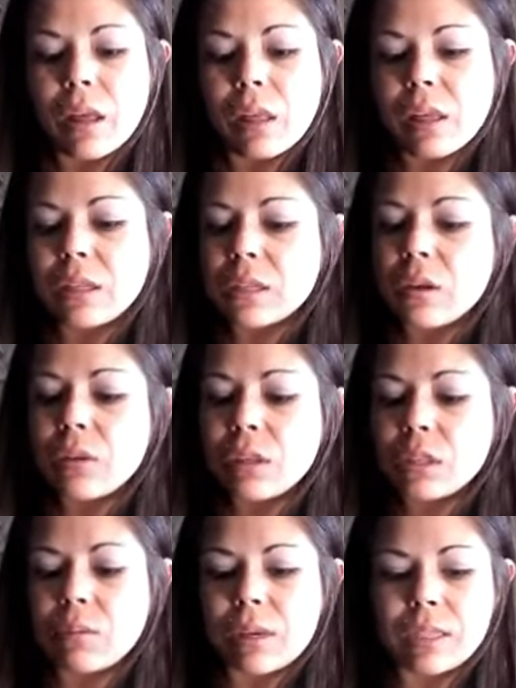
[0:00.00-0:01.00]
Let's go
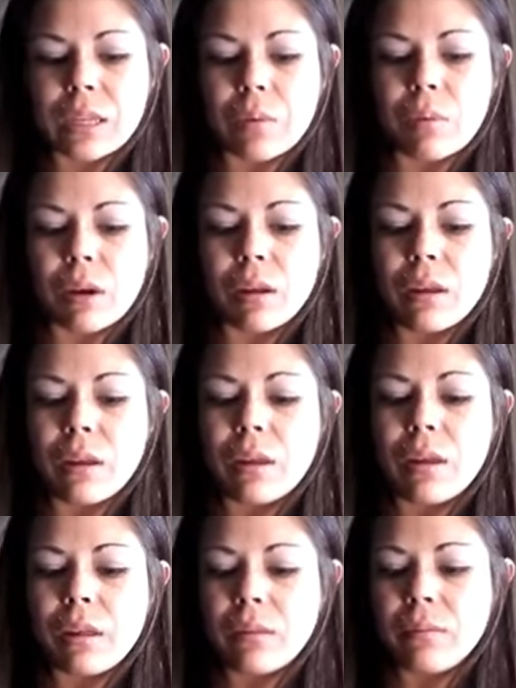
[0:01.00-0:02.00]
this way, said one.
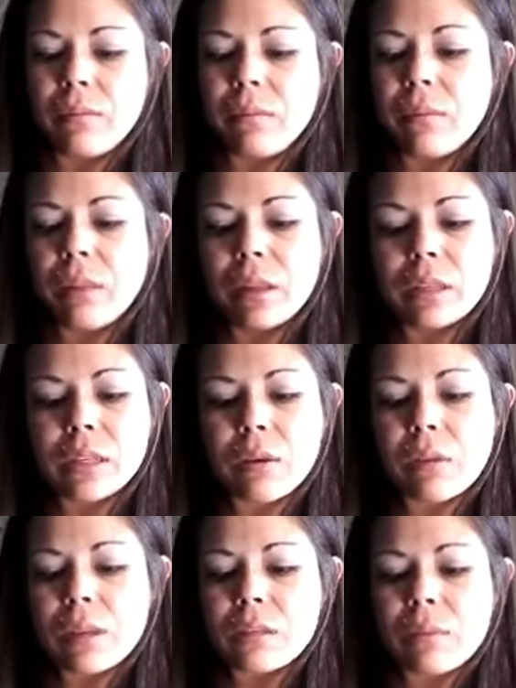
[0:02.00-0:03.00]
Let's go
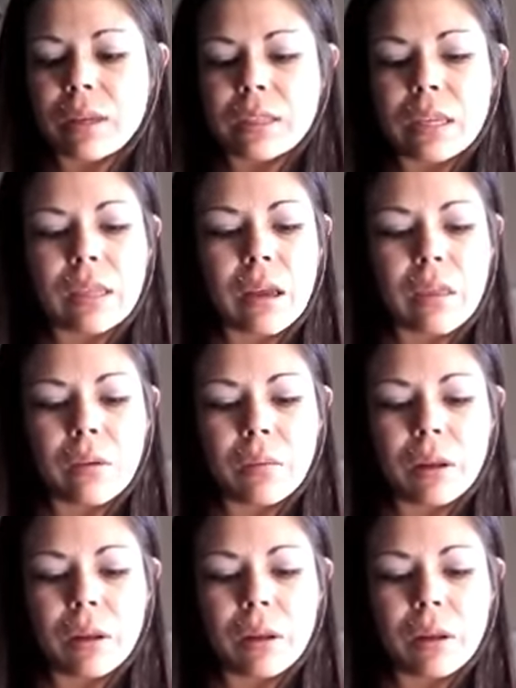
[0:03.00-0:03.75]
this way, said the other